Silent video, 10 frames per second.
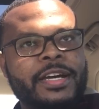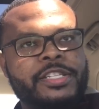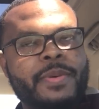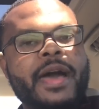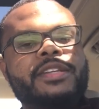
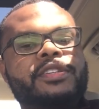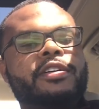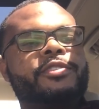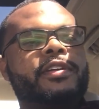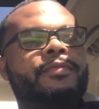spine
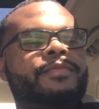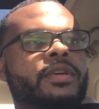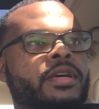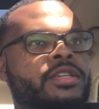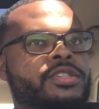surgery.
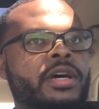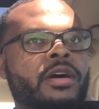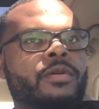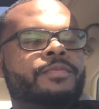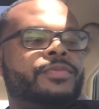
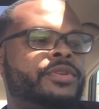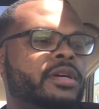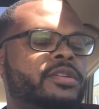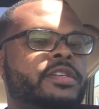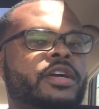So,
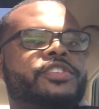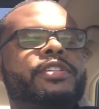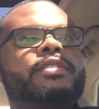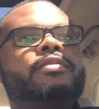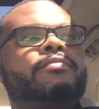
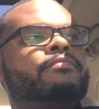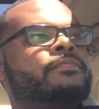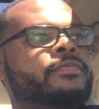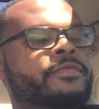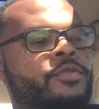neurosurgery,
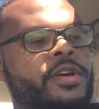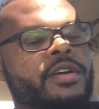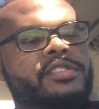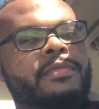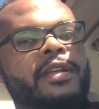4
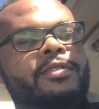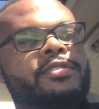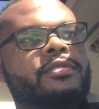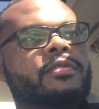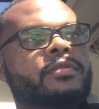years of medical
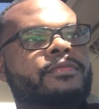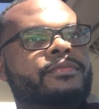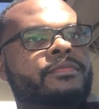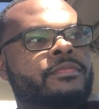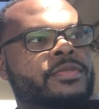school,
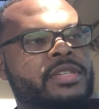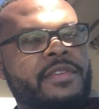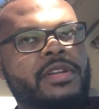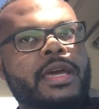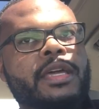
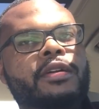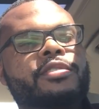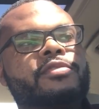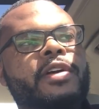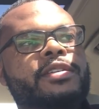7 to 8
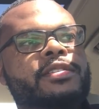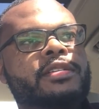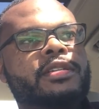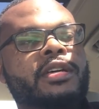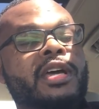years of
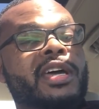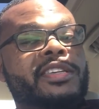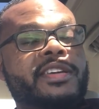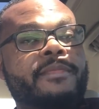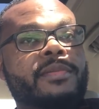residency.
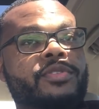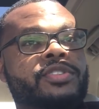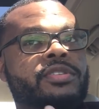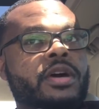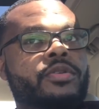Some people
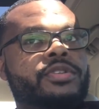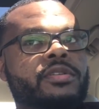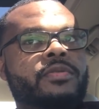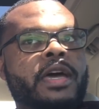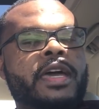still
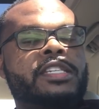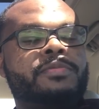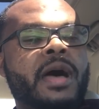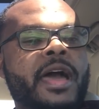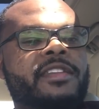do a
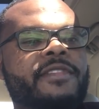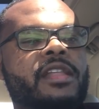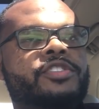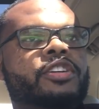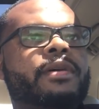spine
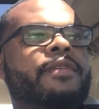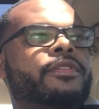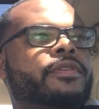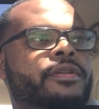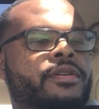fellowship
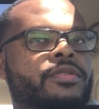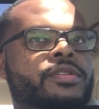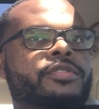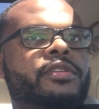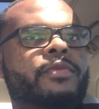after their
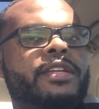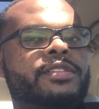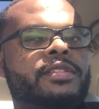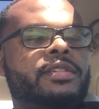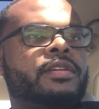neurosurgery
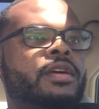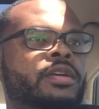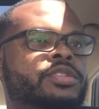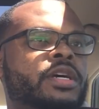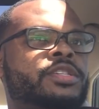residency
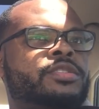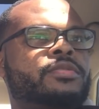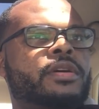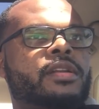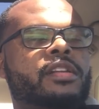just
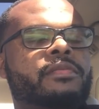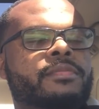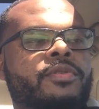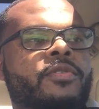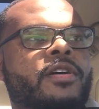to get a little
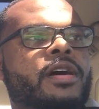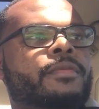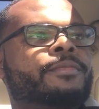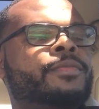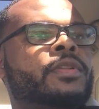bit more